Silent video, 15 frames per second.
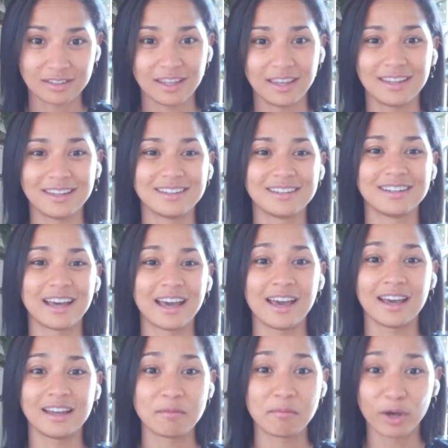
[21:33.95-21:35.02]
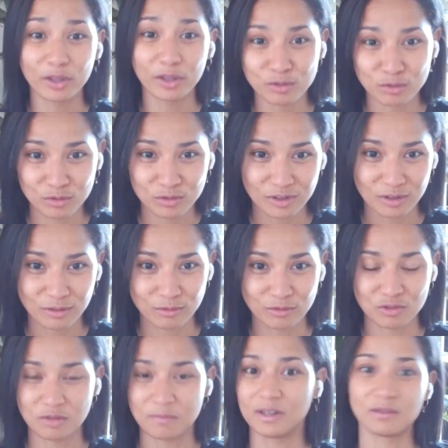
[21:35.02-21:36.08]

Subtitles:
and I had a month to study for the team.